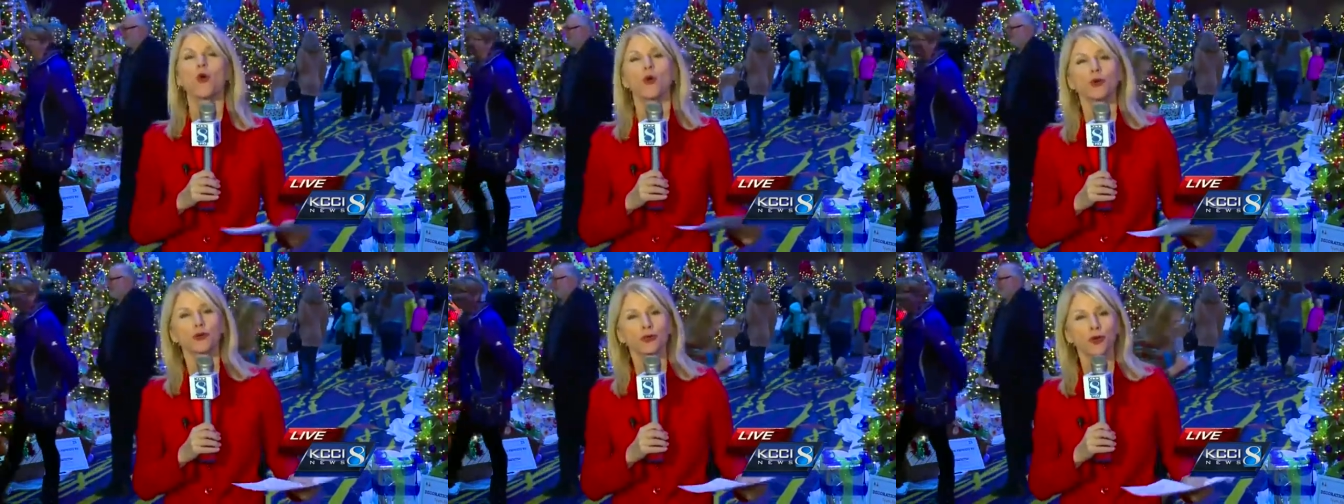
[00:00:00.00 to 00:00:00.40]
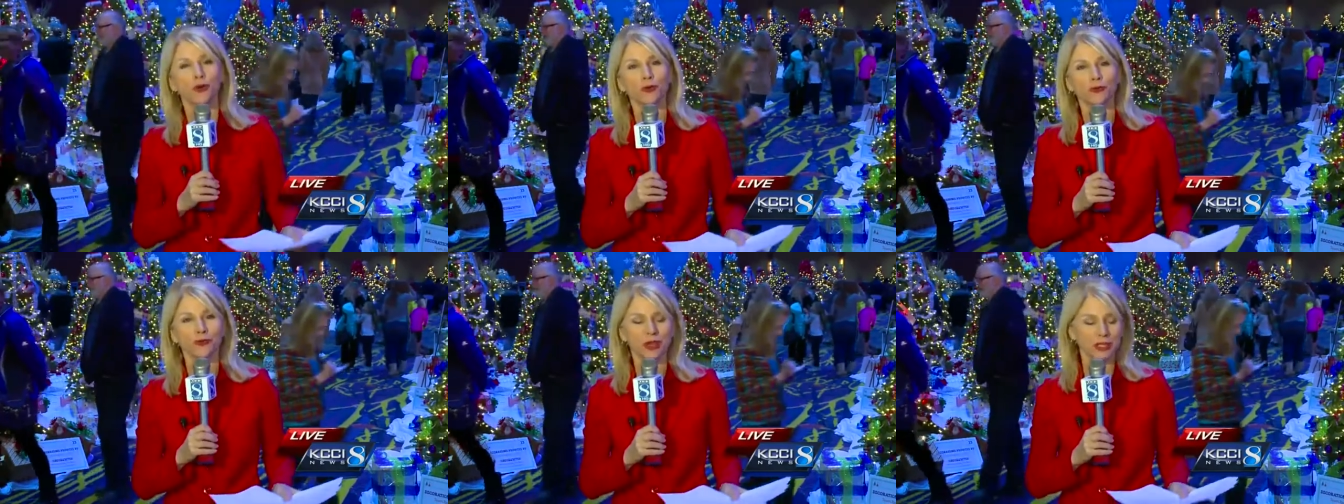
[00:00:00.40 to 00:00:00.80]
or the
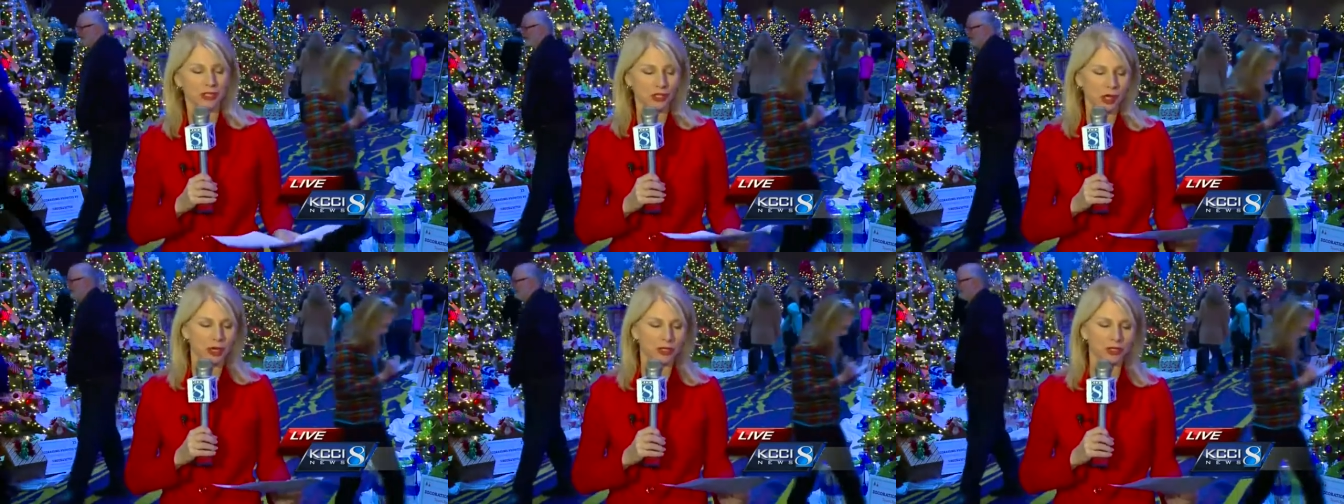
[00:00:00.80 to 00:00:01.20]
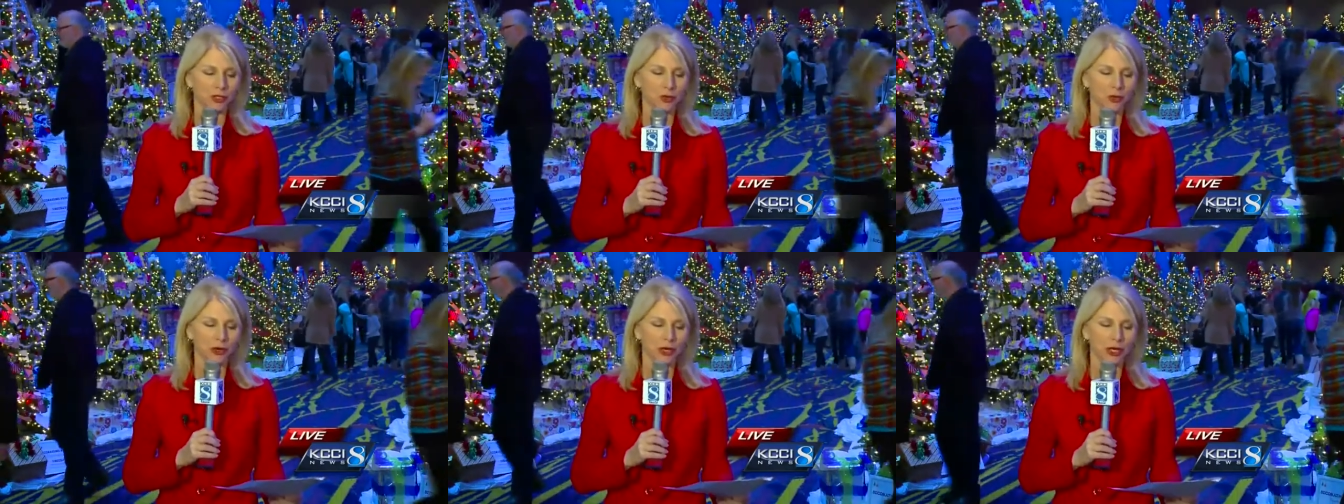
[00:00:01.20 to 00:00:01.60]
old Vets
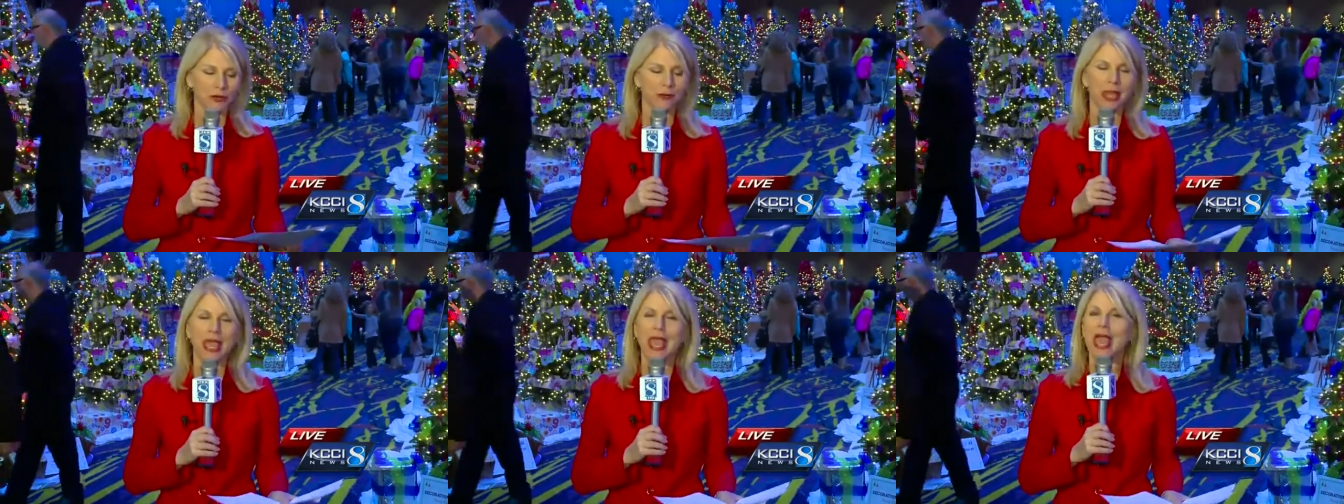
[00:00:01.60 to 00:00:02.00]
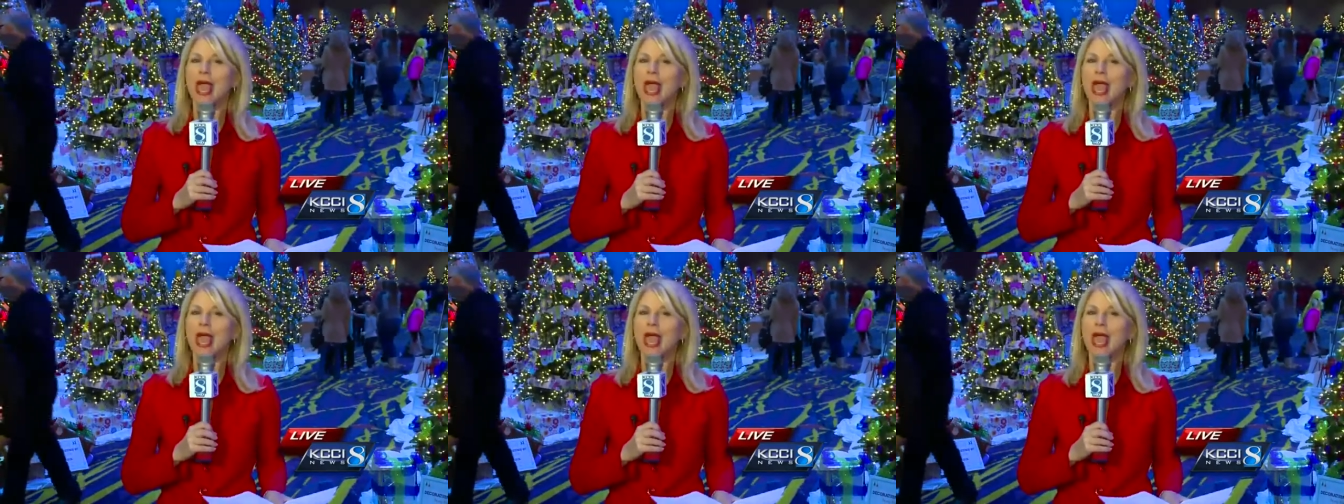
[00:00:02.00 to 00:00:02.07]
Auditorium,